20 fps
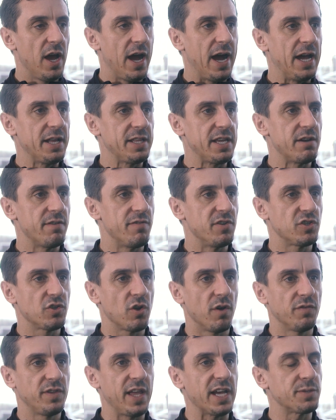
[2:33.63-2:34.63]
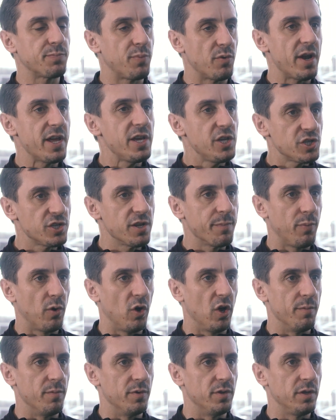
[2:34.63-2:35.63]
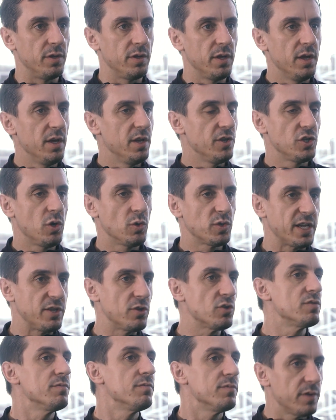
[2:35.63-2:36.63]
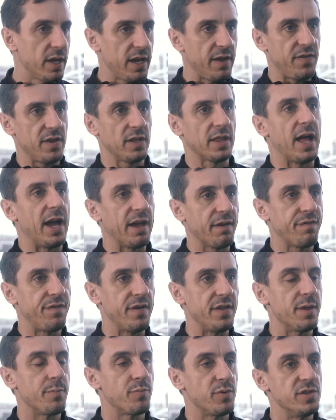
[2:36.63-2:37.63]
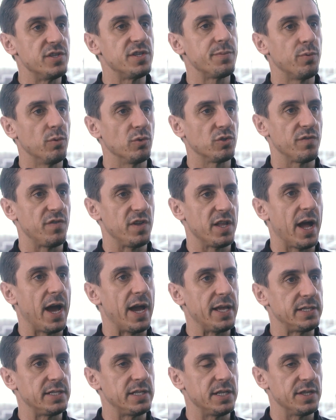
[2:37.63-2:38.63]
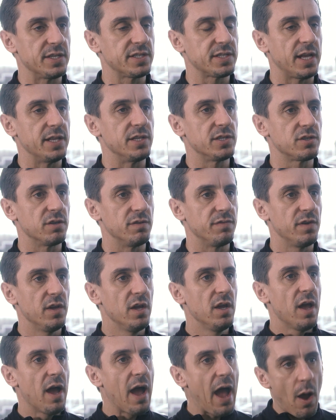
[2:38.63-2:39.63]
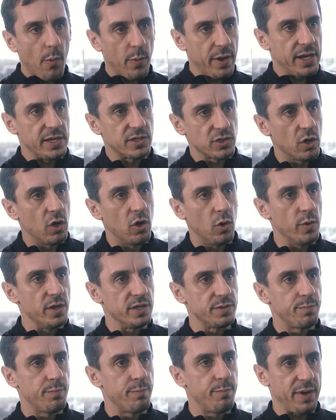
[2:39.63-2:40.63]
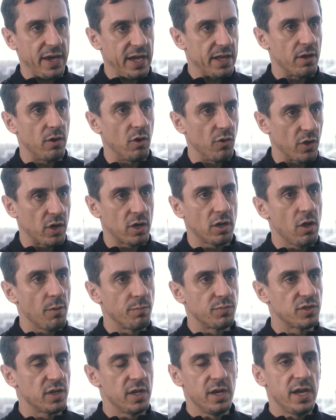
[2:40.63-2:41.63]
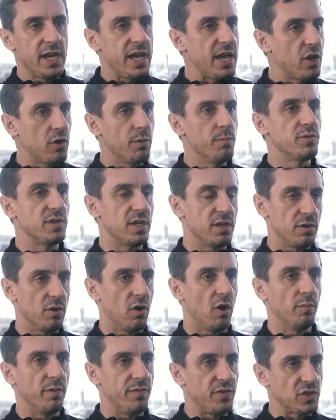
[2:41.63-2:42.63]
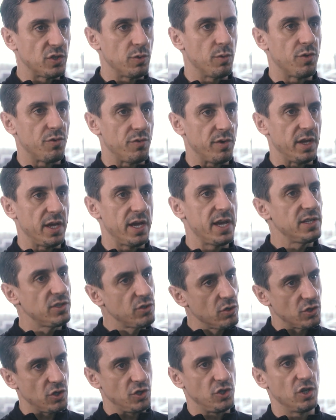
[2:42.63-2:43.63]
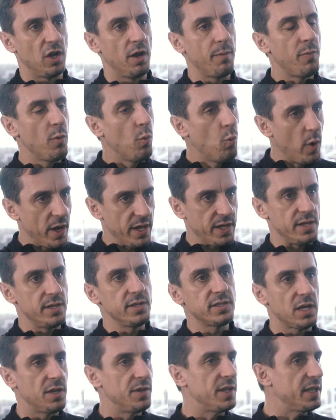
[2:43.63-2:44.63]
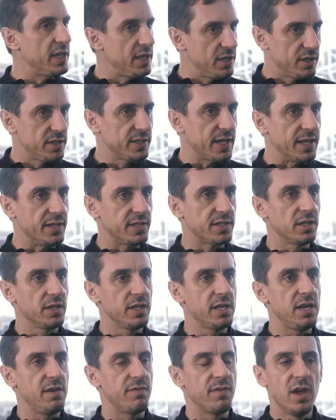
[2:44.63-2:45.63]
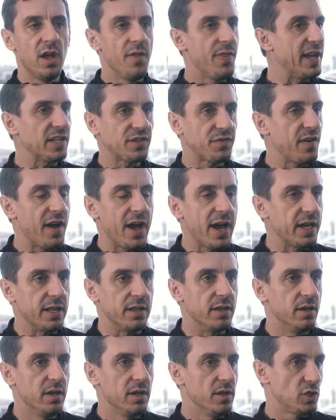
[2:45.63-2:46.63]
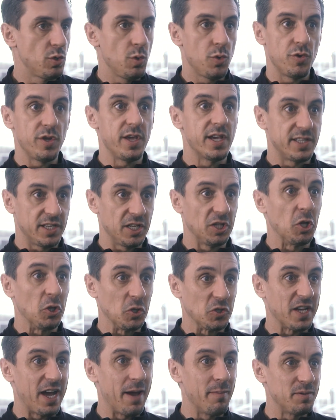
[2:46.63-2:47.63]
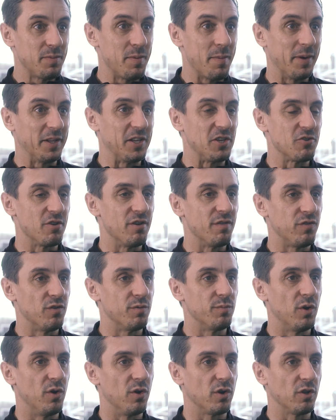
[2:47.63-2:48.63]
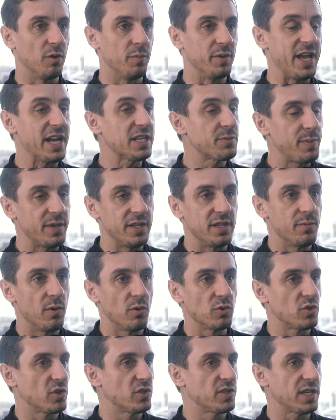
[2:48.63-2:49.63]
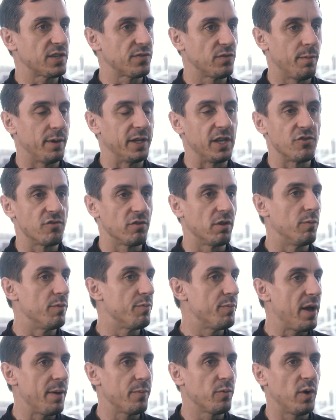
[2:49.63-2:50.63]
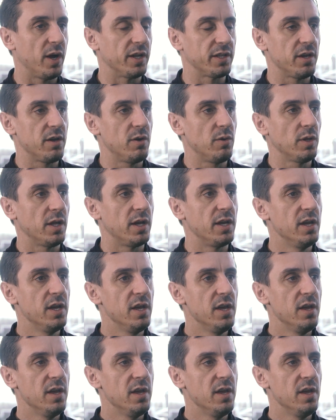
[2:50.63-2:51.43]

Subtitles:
Idea of a sort of desperation appointment. Jose doesn't, if you like, fit the principles of United in the sense of how he's always been at other clubs. He comes in normally for 2 or 3 years, does a job, wins, and then he tends to leave. That's fine. 2 or 3 years is a long time to be manager at a football club, and he has been the most successful manager along with Pep Guardiola.